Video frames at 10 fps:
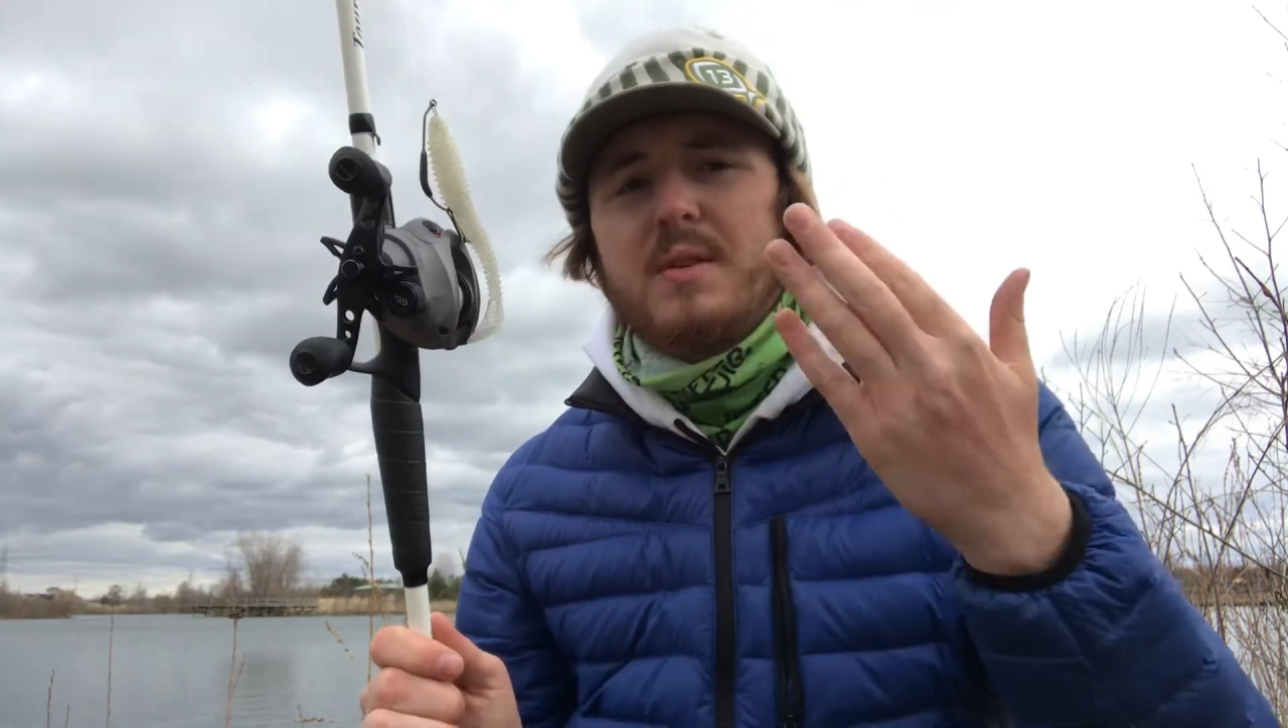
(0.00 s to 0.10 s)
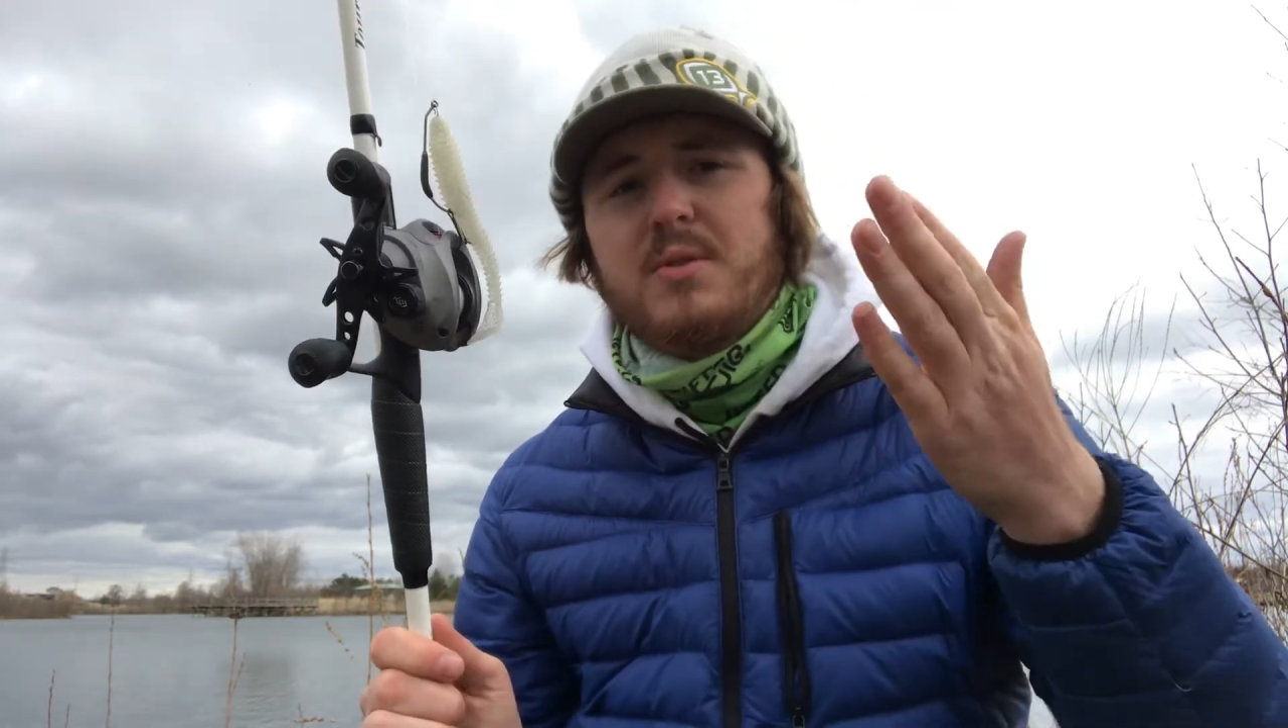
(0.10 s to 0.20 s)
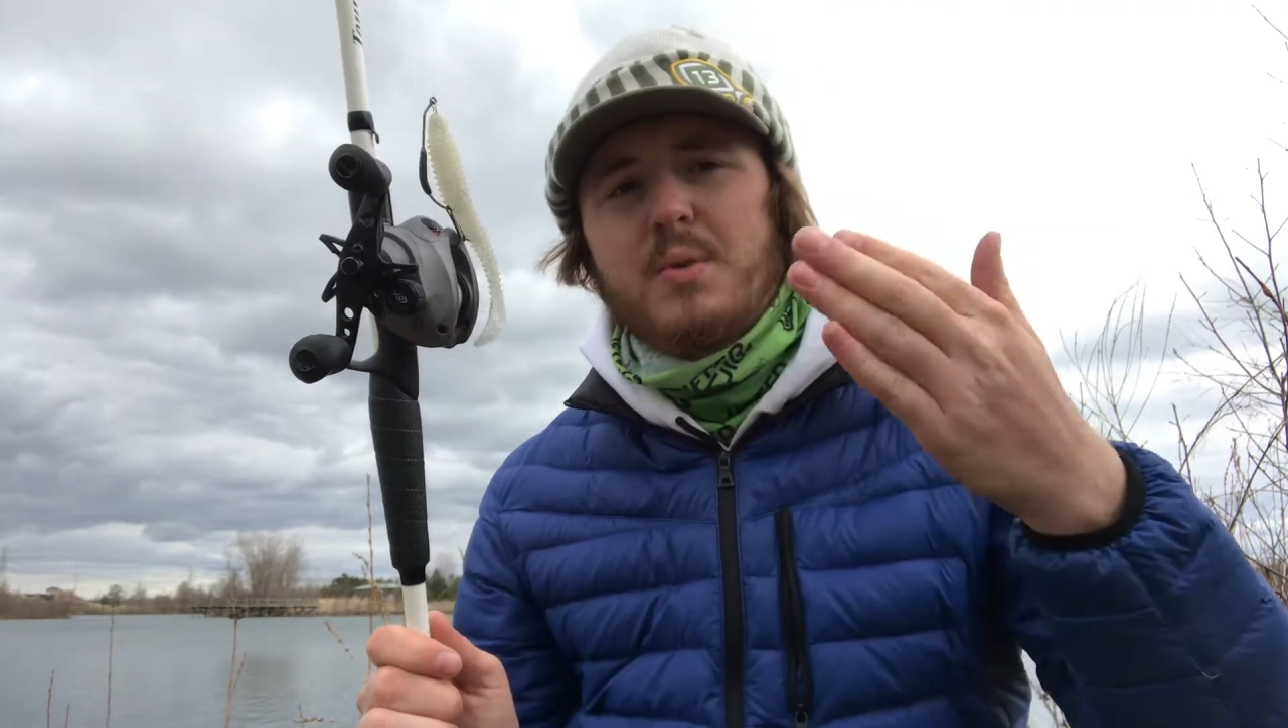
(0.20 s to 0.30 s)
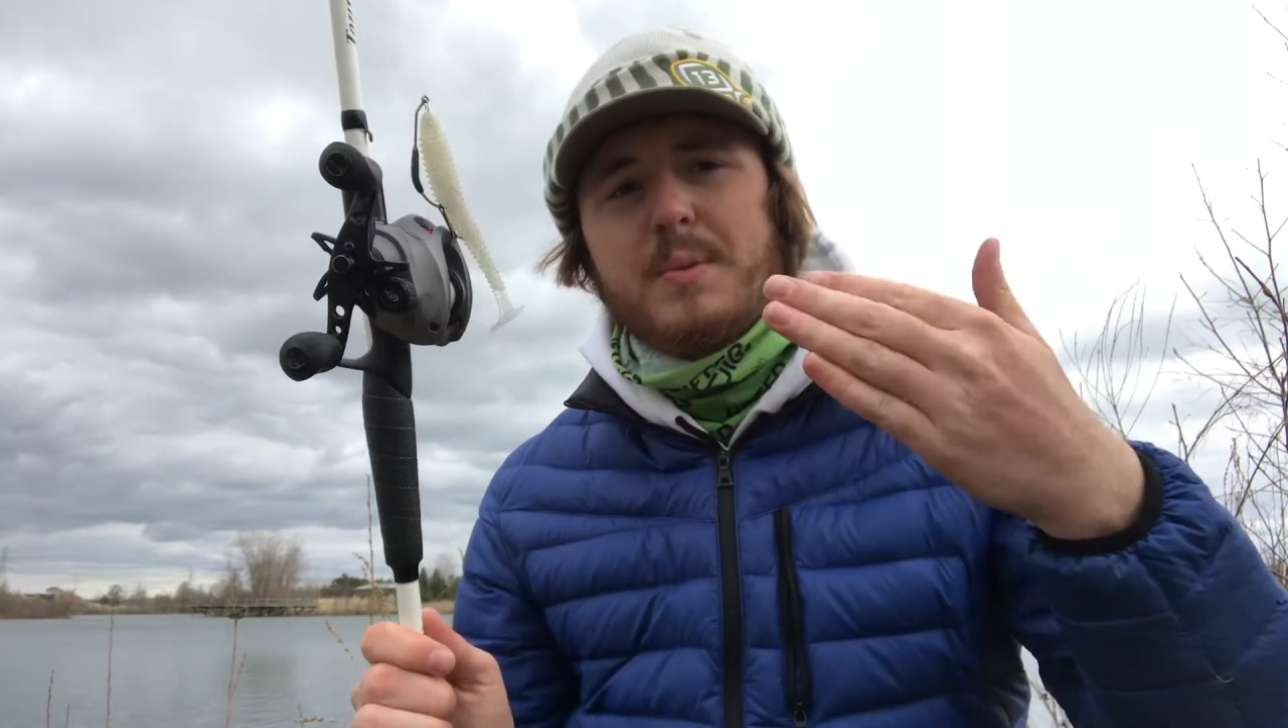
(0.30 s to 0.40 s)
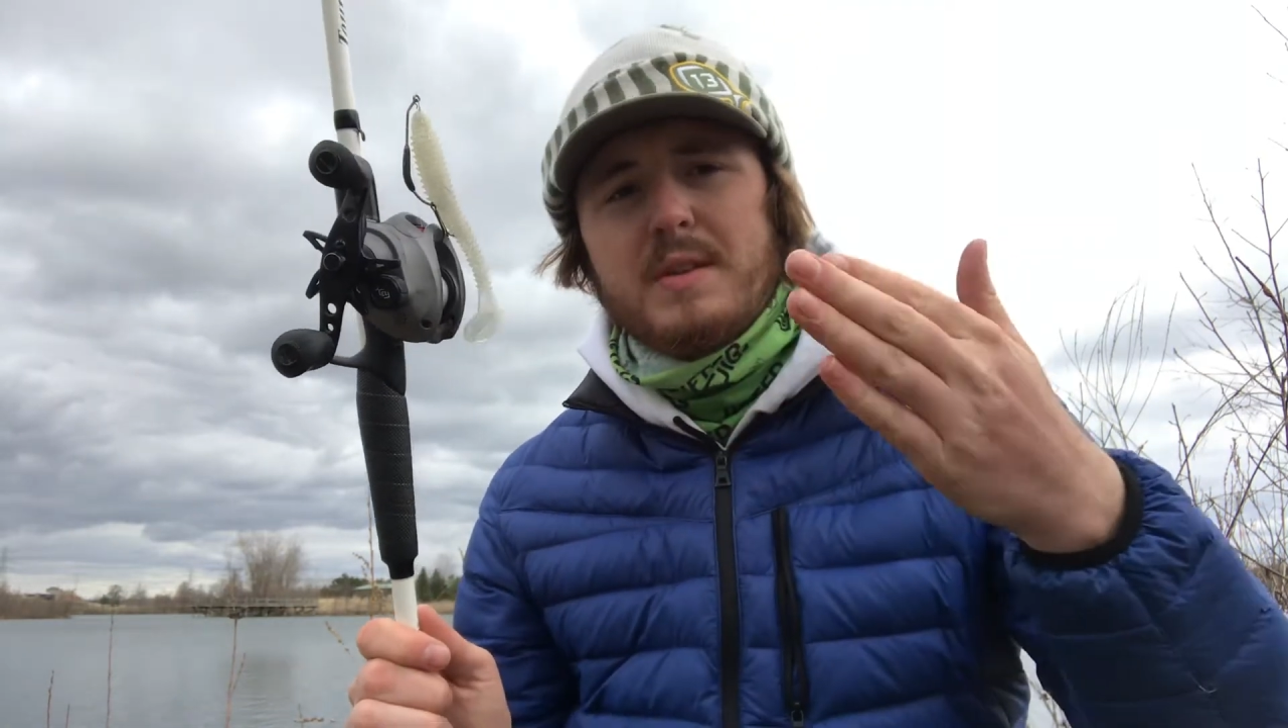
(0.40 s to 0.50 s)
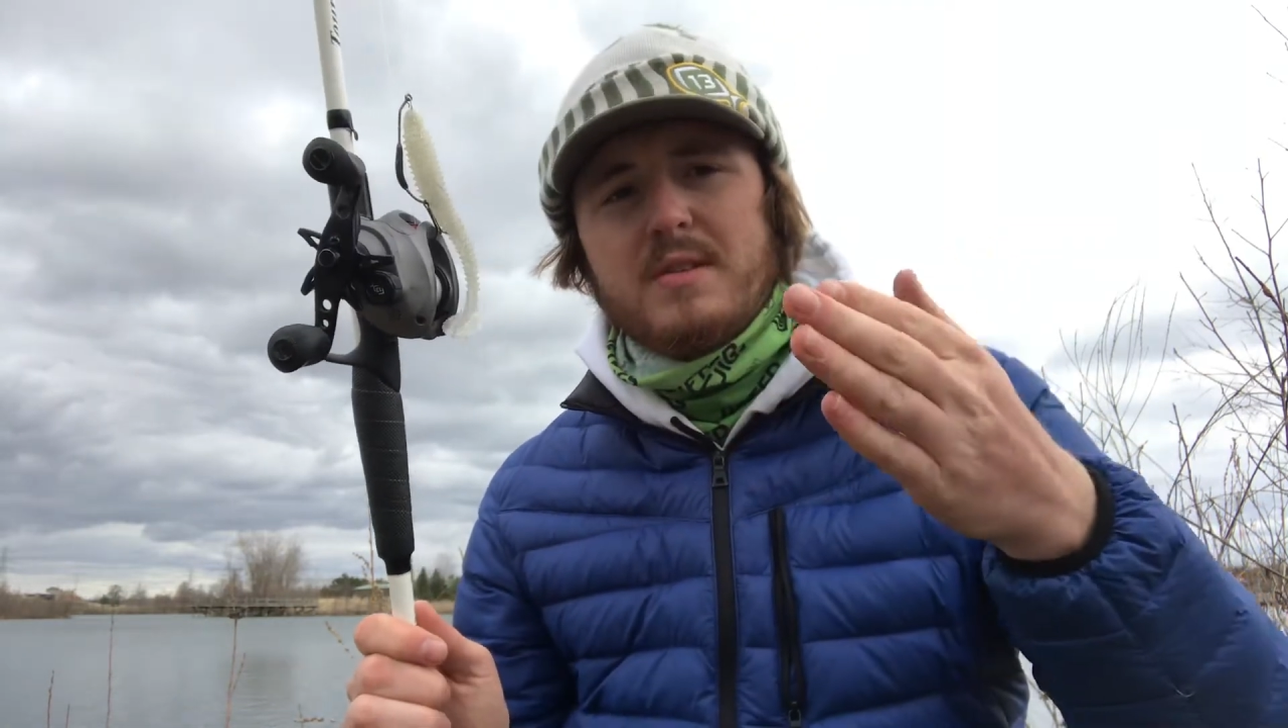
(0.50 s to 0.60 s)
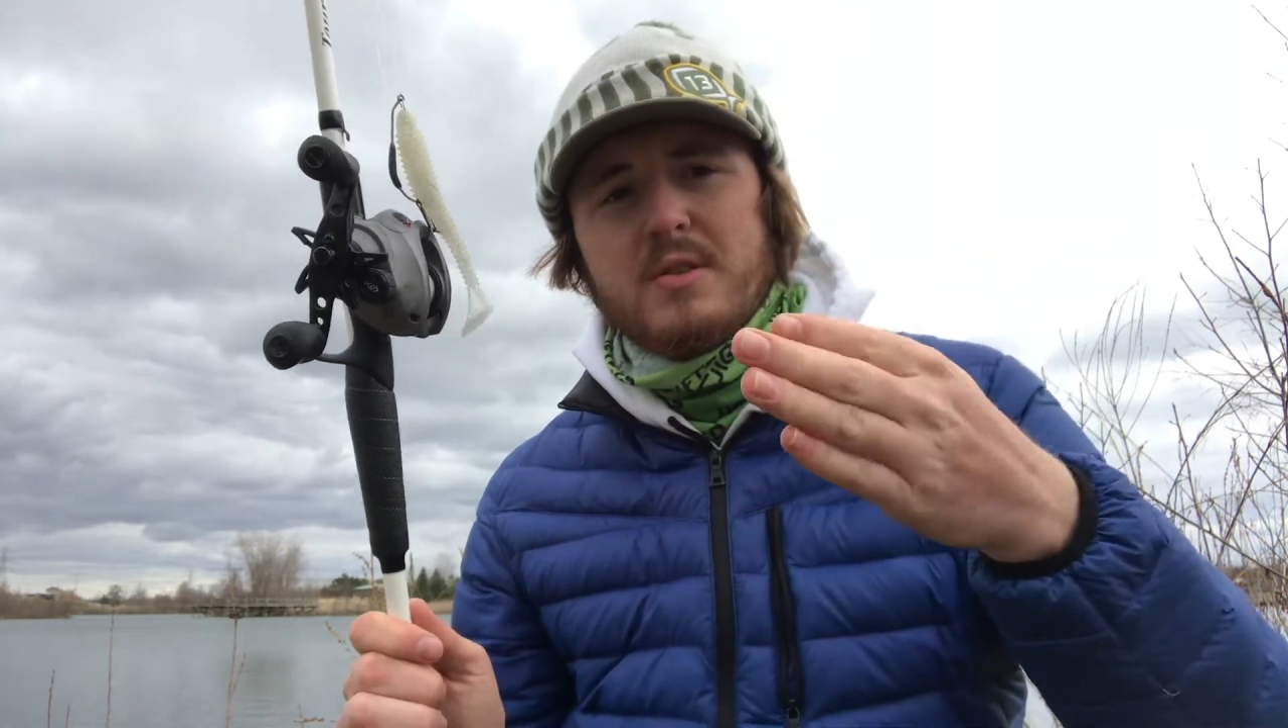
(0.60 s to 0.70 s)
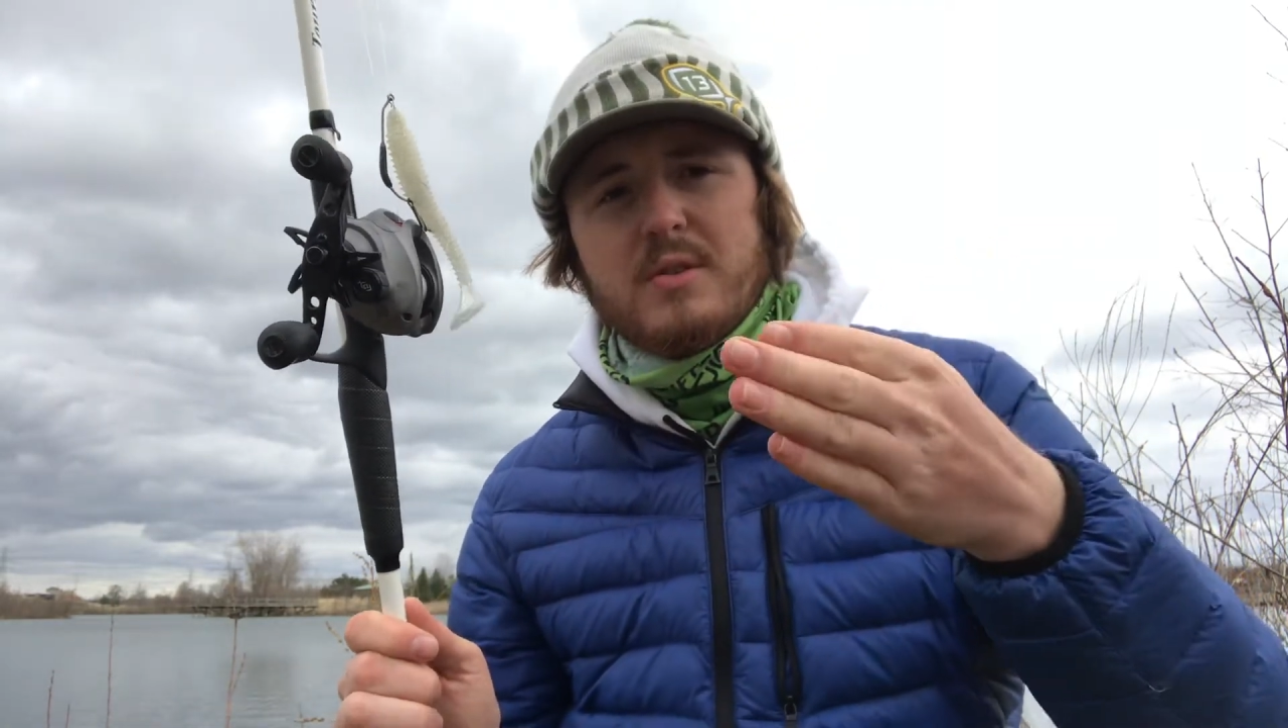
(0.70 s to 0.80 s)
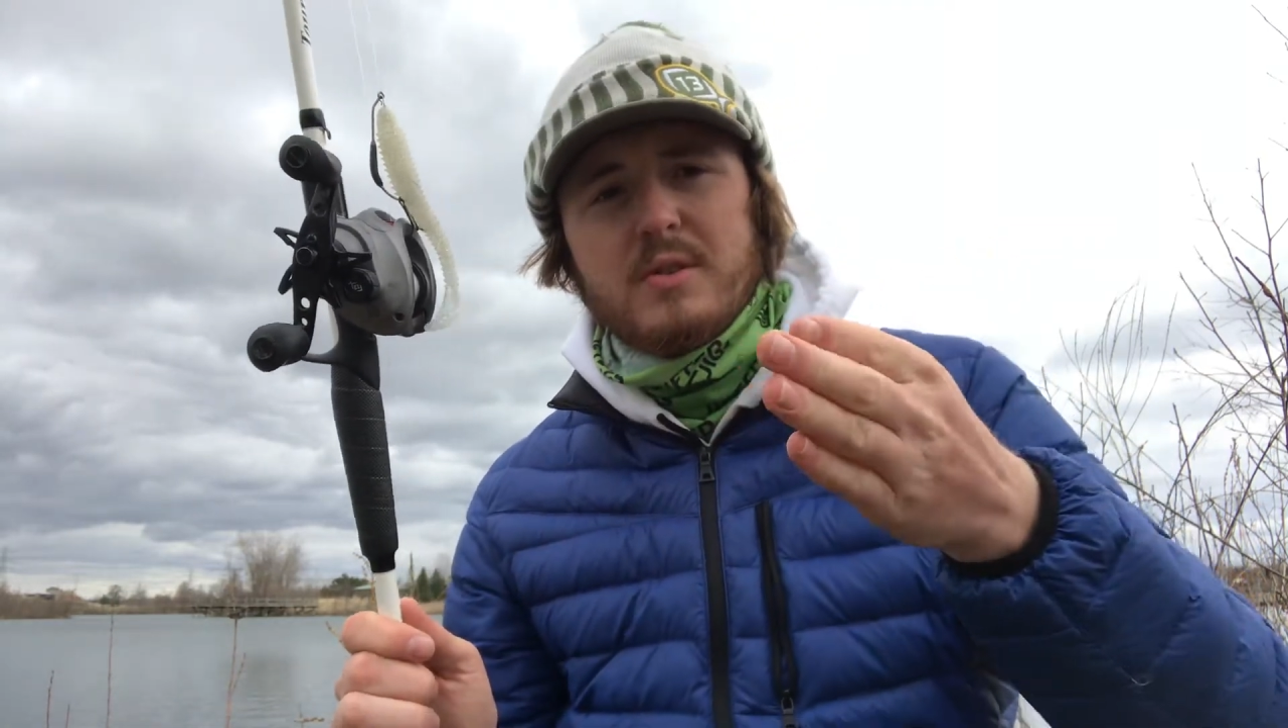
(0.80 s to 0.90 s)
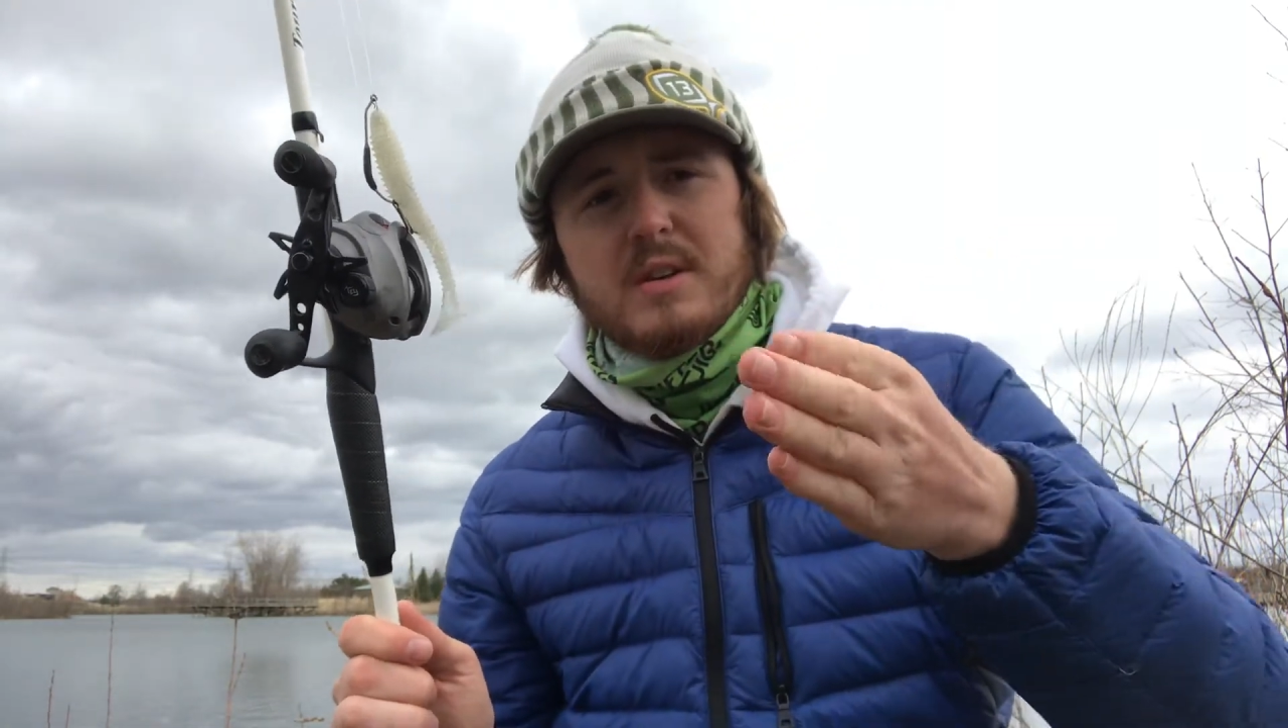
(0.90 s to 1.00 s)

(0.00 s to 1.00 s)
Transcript: swim bait to do